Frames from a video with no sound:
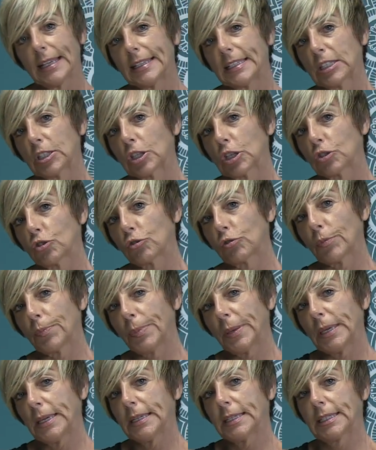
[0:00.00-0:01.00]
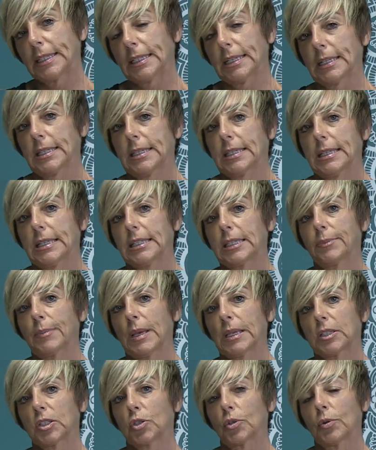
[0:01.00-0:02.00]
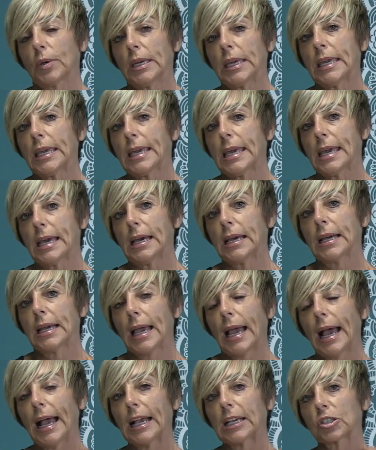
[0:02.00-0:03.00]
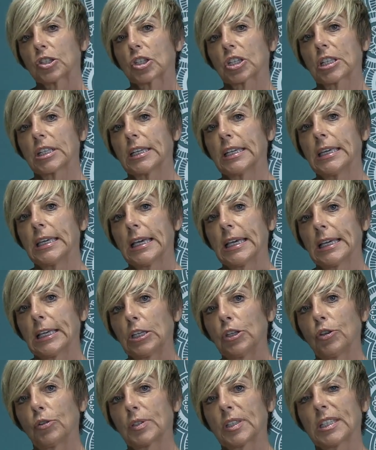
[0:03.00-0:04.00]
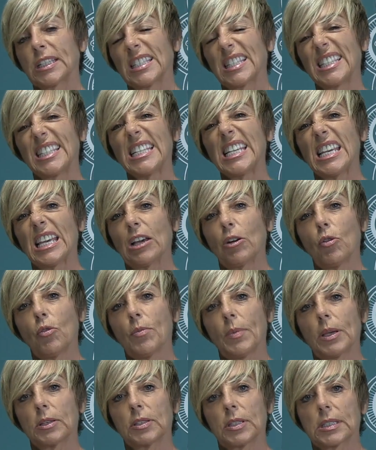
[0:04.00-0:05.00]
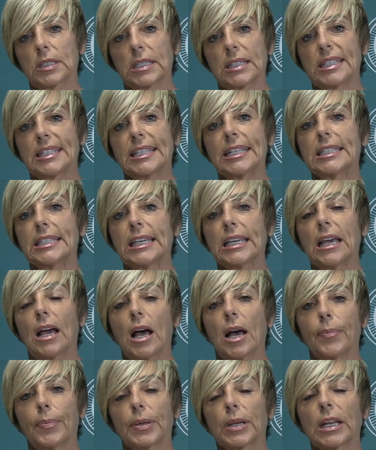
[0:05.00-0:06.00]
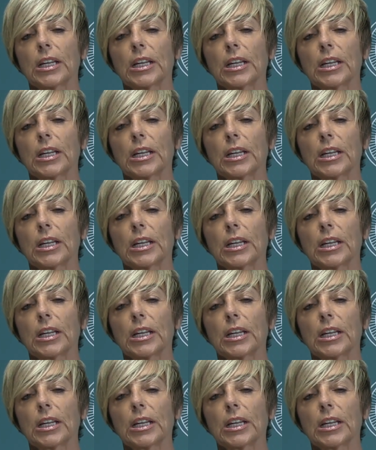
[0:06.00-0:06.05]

is the trapezius, this muscle here, actually you can see it almost sitting up.